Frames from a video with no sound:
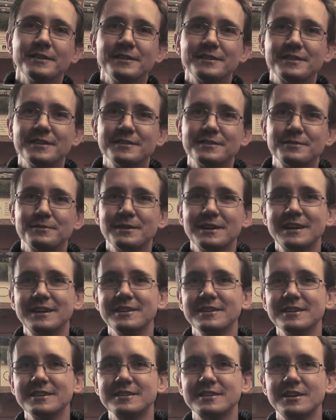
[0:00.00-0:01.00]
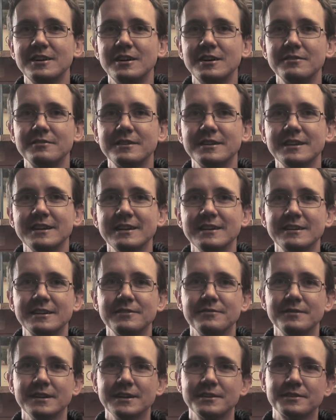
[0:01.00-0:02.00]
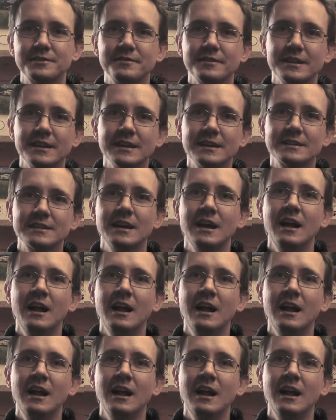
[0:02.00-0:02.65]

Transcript: that does a really nice carvery there, I can vouch for that.